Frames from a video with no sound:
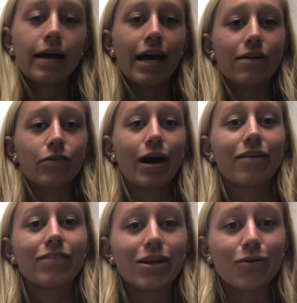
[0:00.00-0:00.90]
If you have
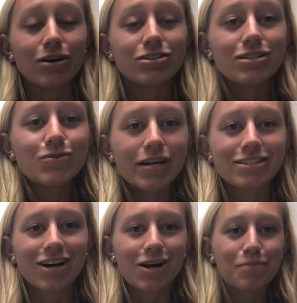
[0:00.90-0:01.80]
any questions, we can
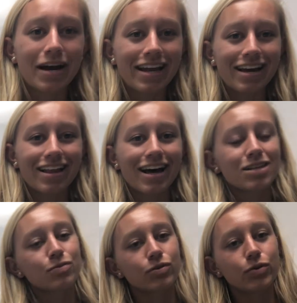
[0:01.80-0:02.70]
talk about it in class.
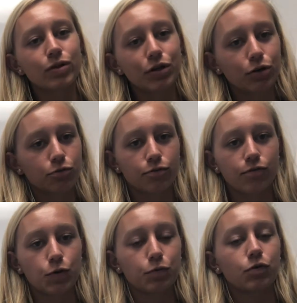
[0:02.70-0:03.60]
We'll do a little
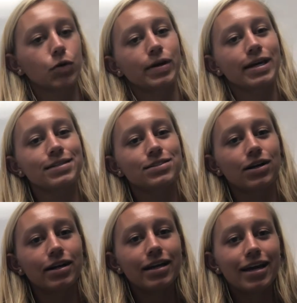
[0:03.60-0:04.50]
review before we get
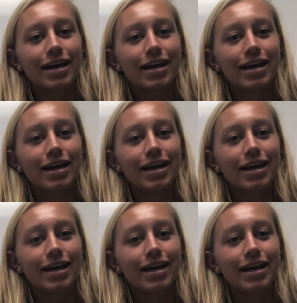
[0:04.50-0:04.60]
started.